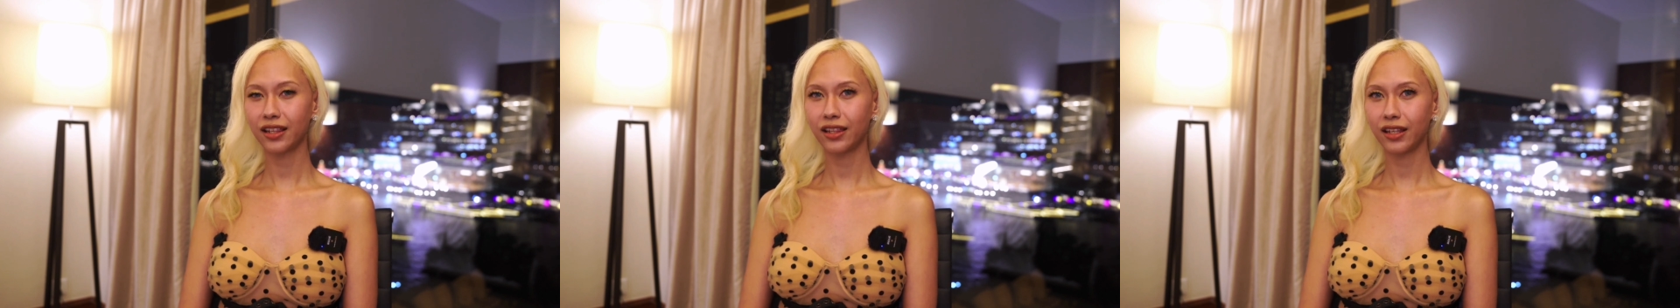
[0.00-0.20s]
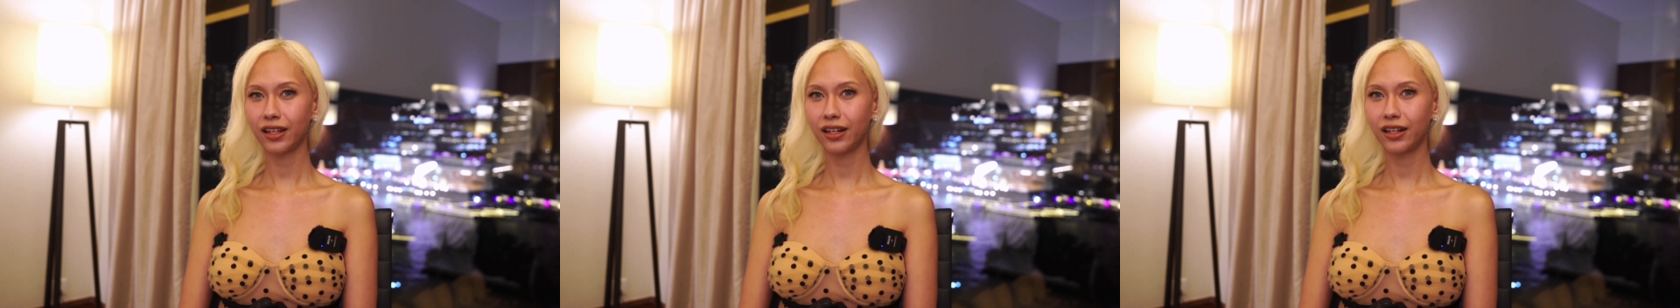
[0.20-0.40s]

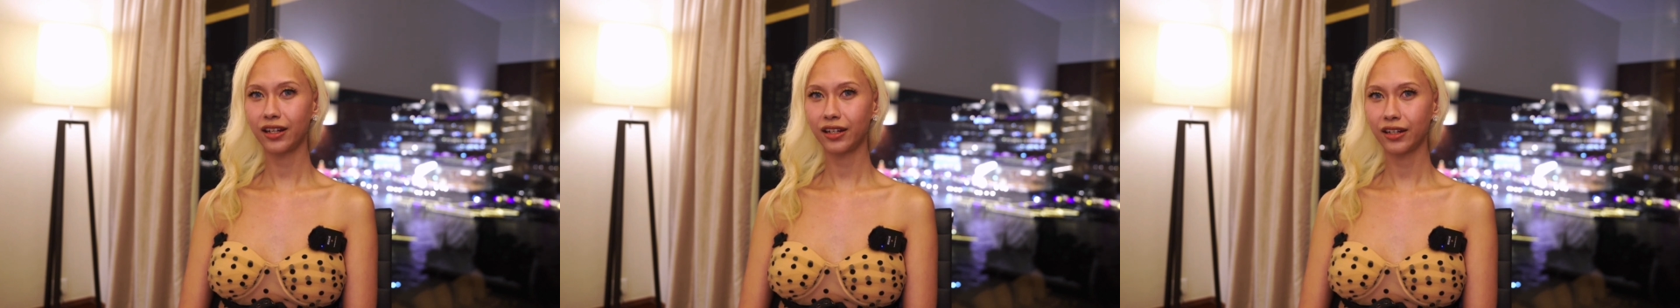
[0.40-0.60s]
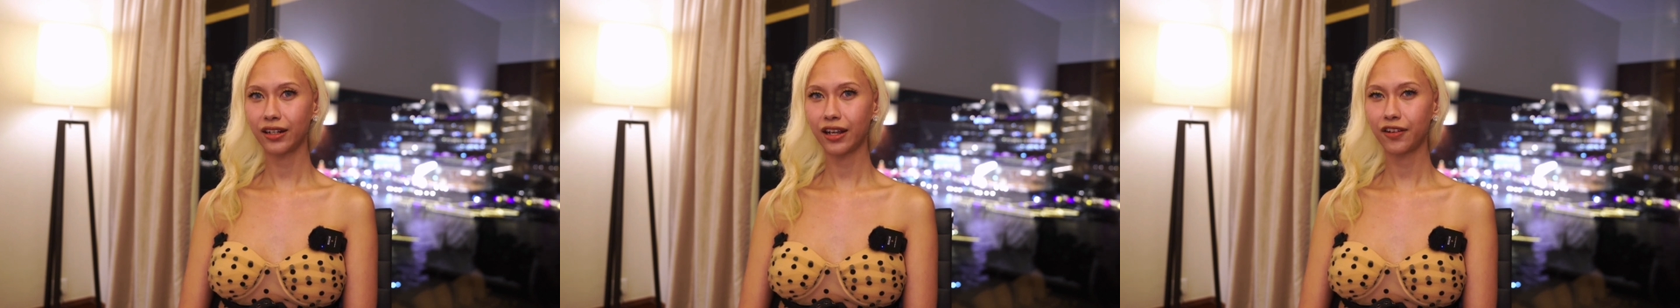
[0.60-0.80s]

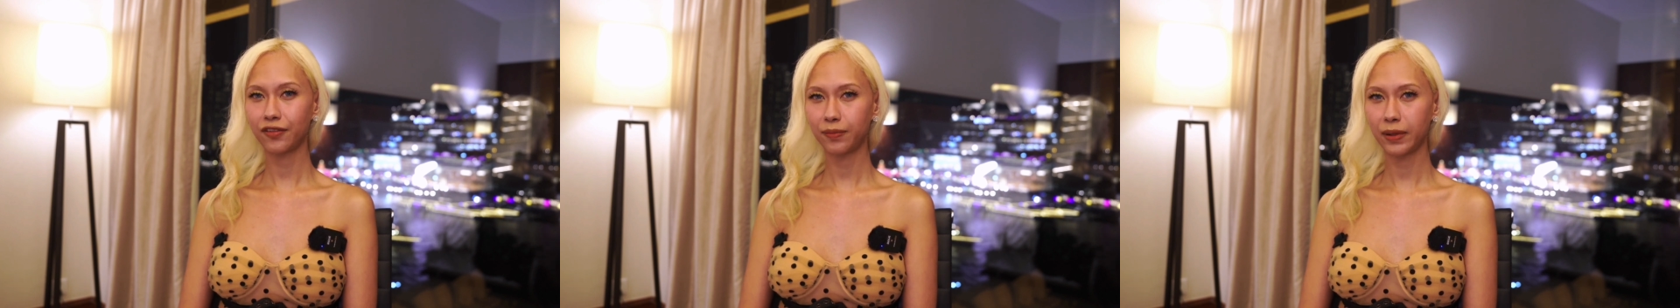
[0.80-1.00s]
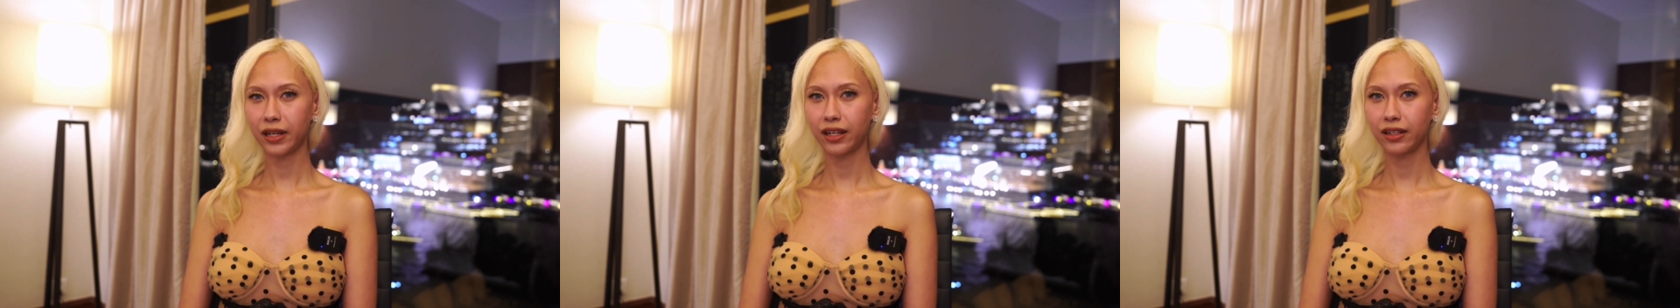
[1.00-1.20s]
there
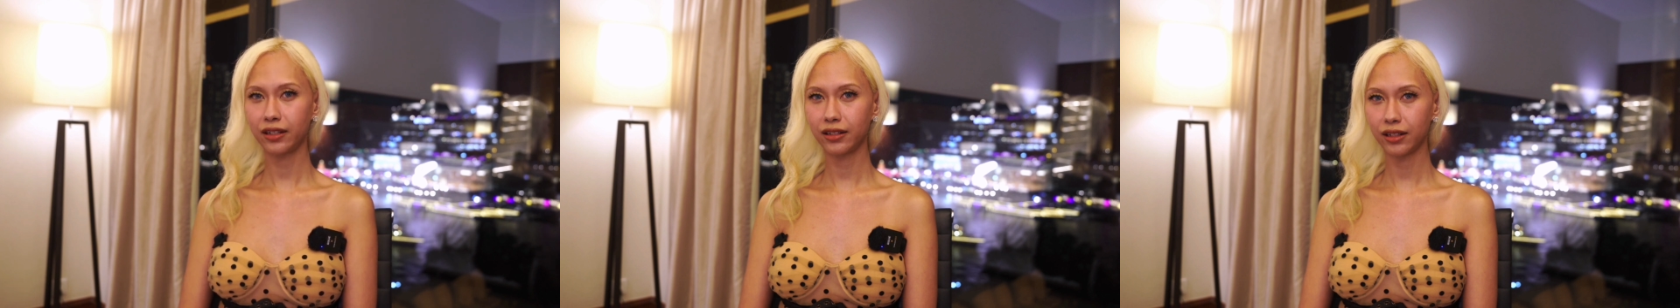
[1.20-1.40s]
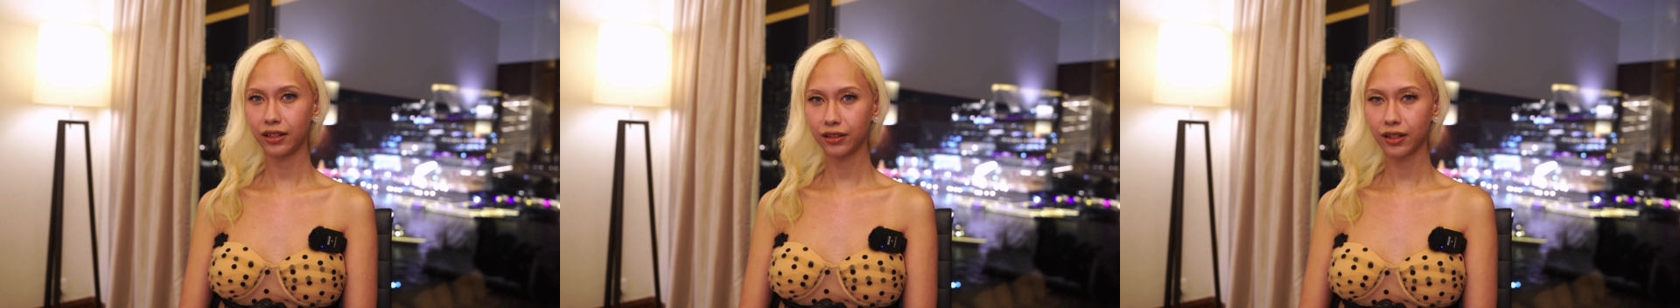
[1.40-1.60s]
have
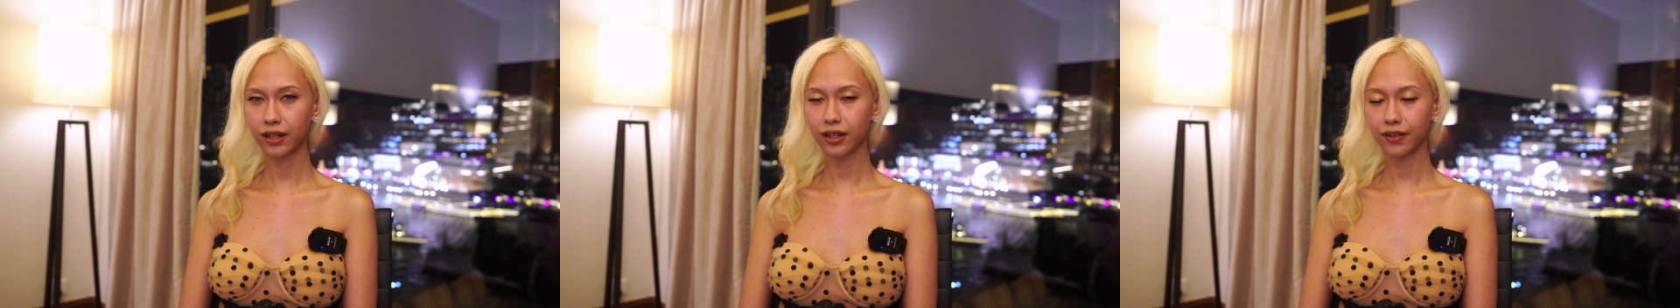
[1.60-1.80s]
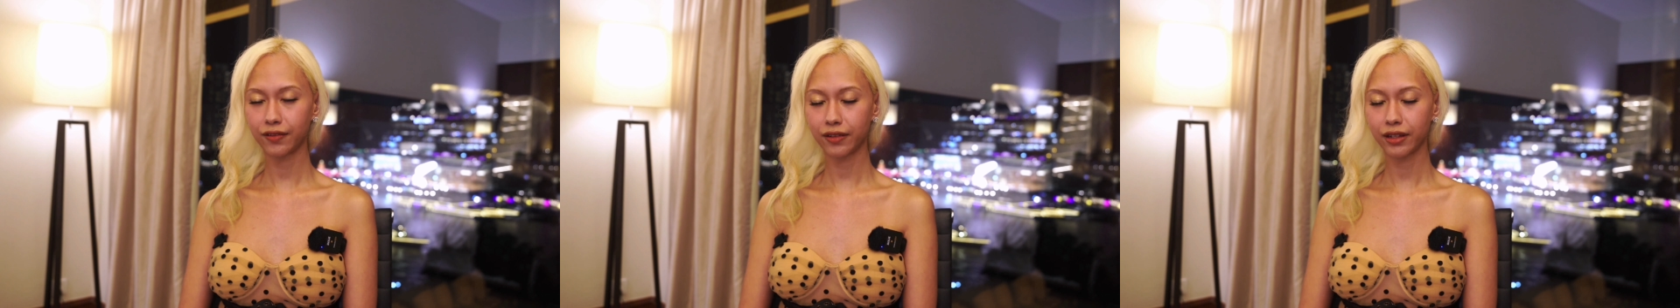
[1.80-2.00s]
been a
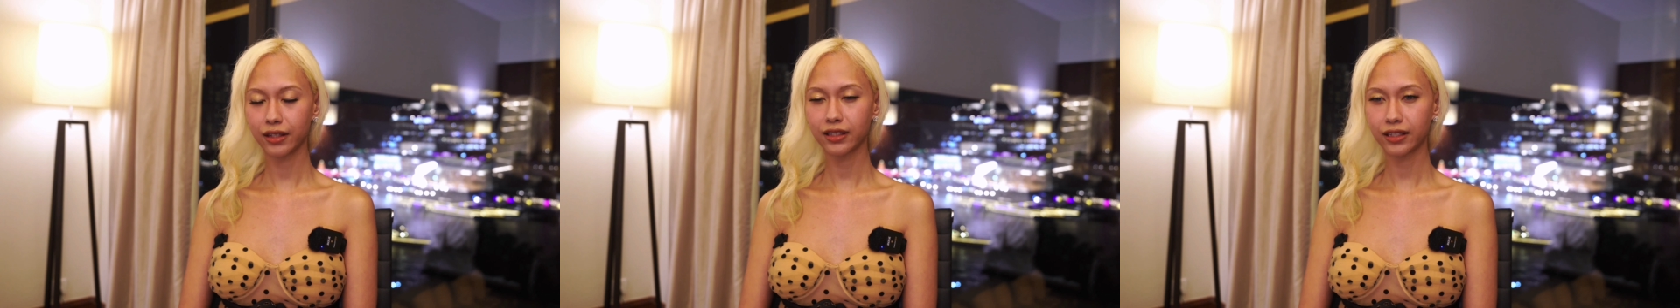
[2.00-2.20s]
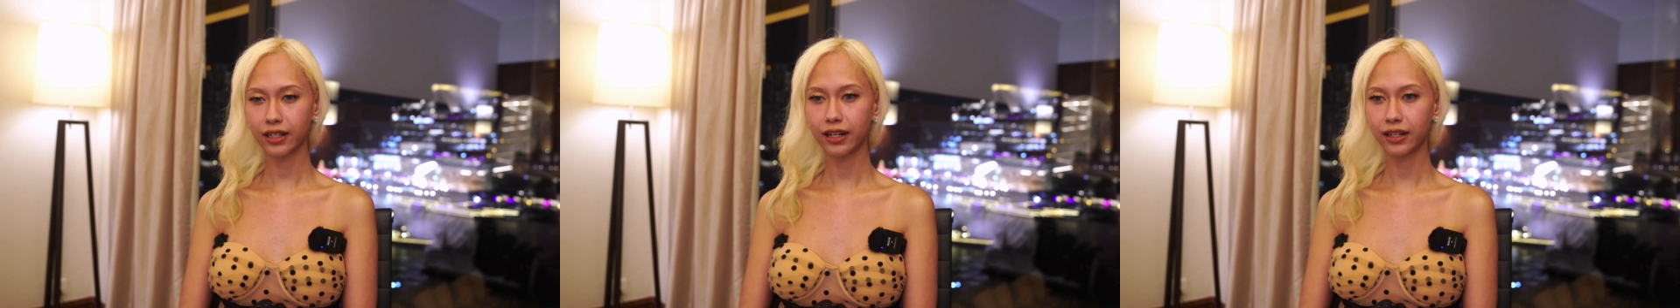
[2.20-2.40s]
lot of
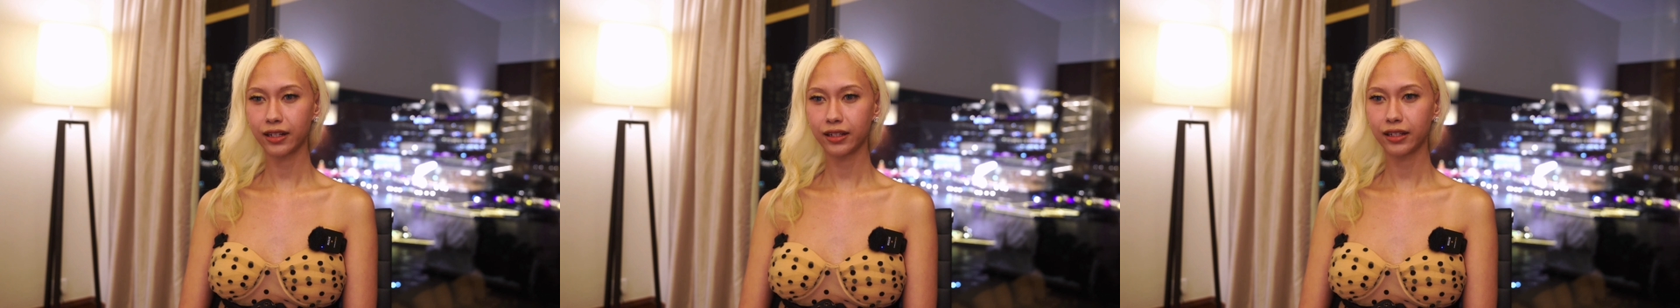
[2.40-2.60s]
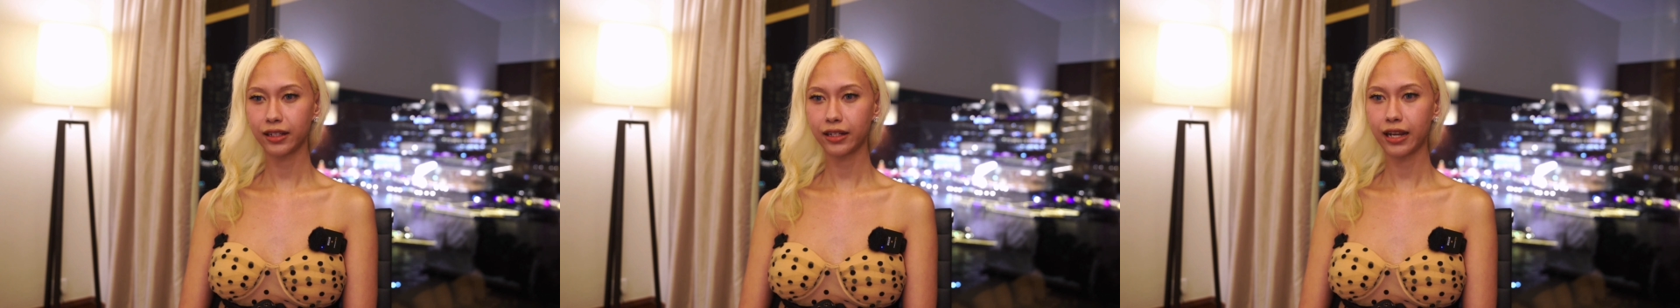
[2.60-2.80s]
things
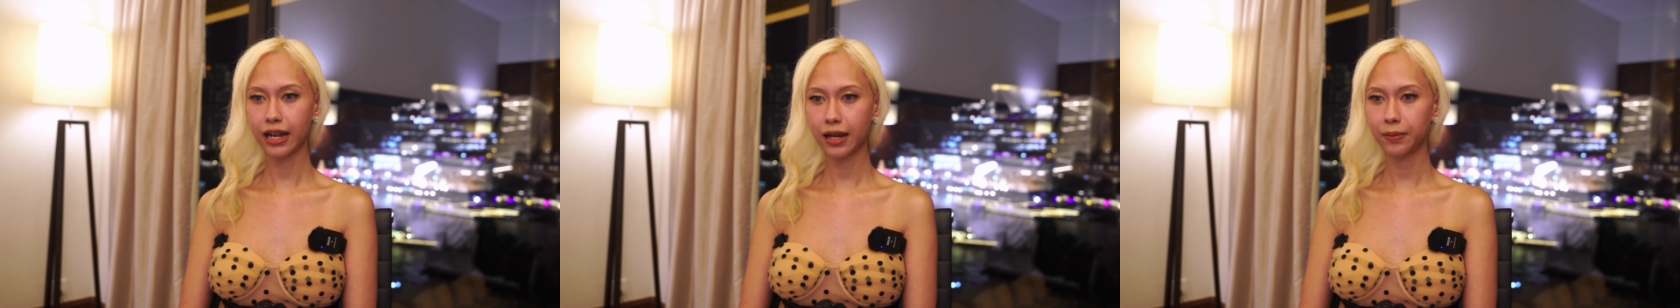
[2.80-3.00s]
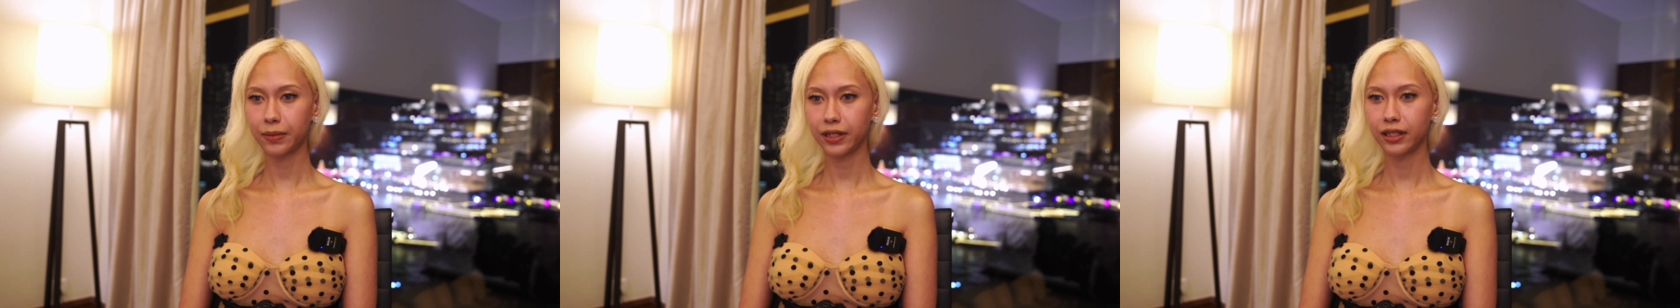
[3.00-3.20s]
that had
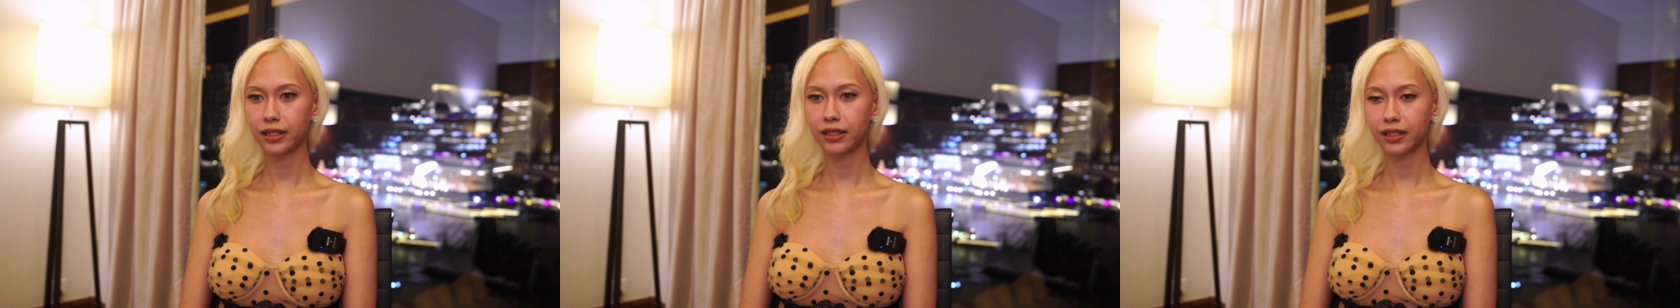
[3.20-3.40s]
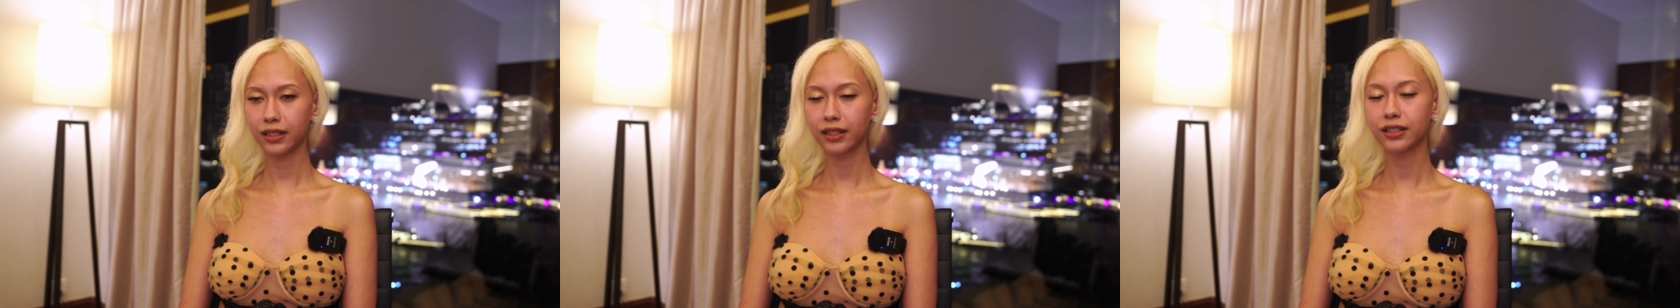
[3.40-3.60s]

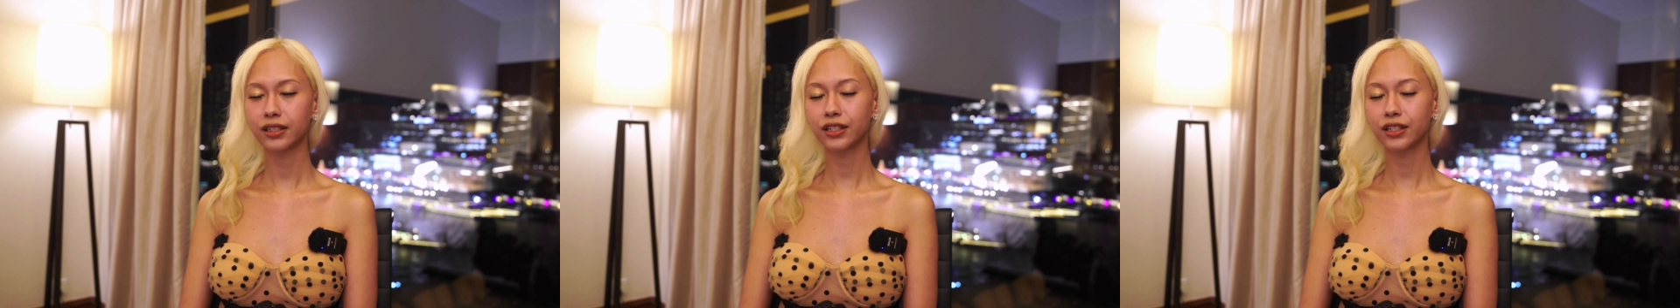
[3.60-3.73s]
happened,